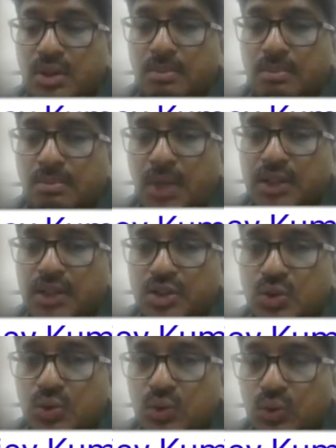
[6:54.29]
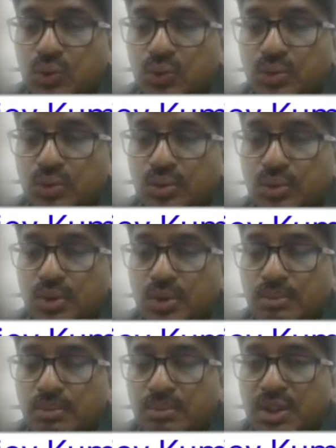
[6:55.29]
minus 2
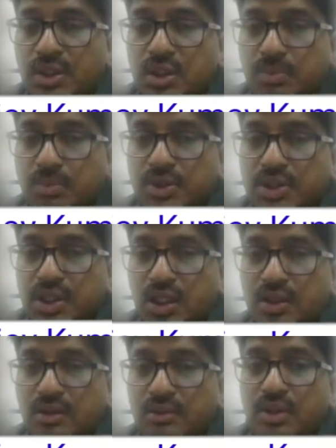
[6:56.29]
meter per second